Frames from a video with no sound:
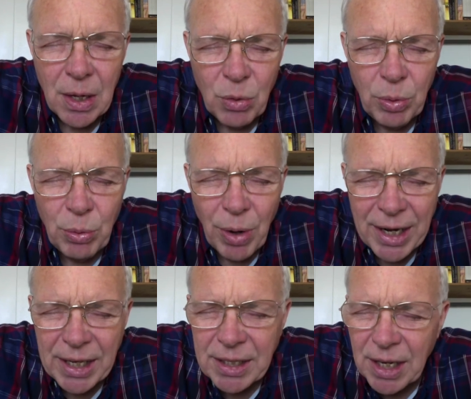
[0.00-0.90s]
We
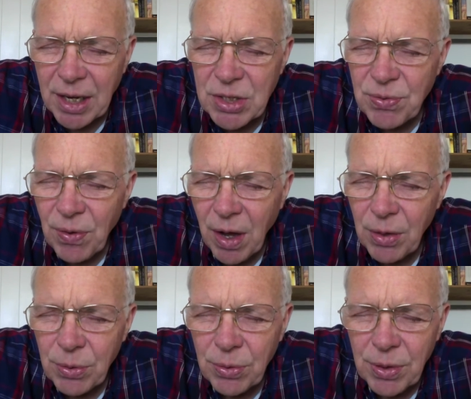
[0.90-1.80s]
recognize,
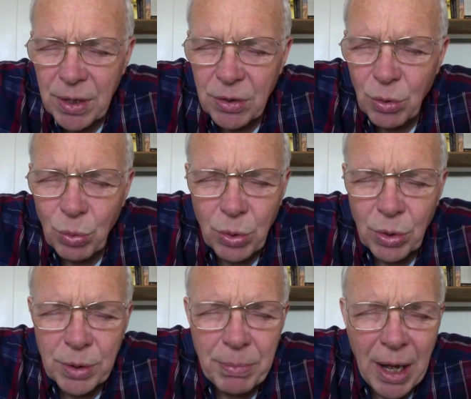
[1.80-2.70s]
Father, that in the
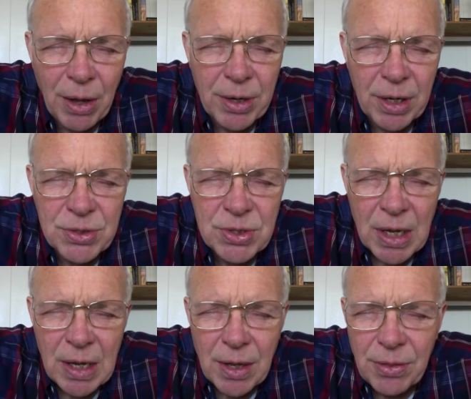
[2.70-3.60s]
world about us